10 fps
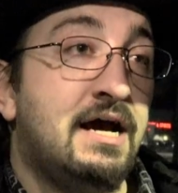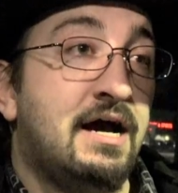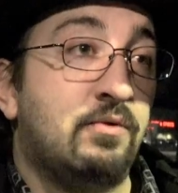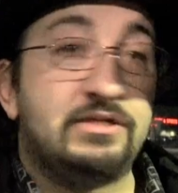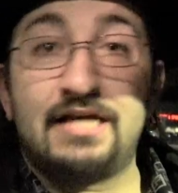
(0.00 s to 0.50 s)

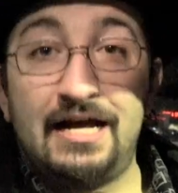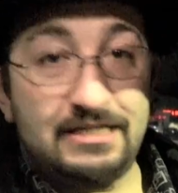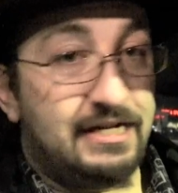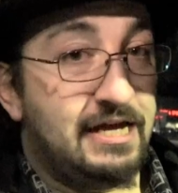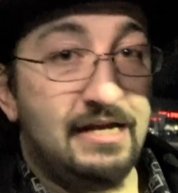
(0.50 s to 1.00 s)
uh,
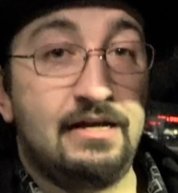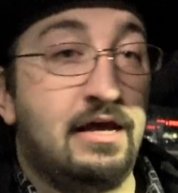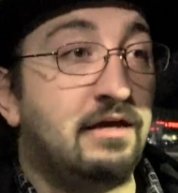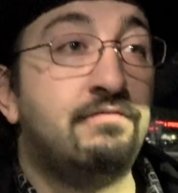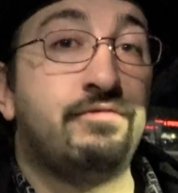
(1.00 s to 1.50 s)
Wisconsin hit
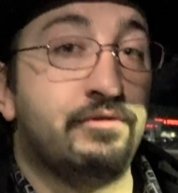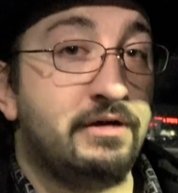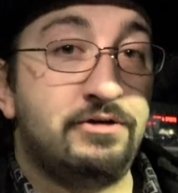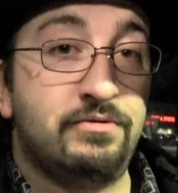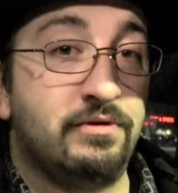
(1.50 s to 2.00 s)
negative
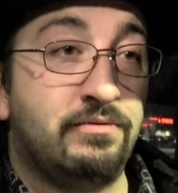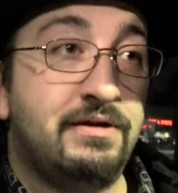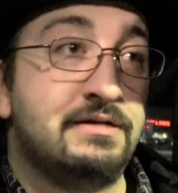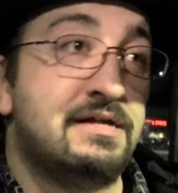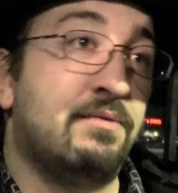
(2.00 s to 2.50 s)
32 degrees.